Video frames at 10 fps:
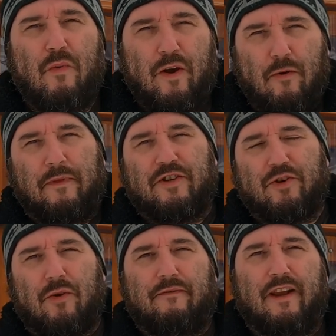We hope this
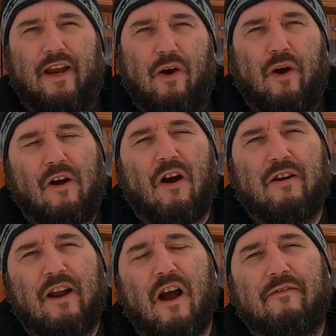short video on
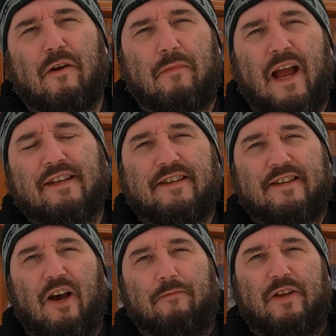hardening off your plants
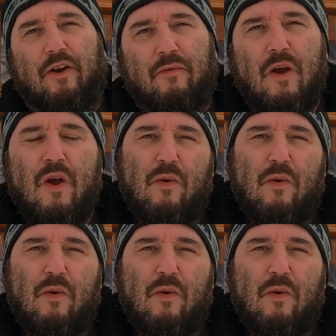has helped you.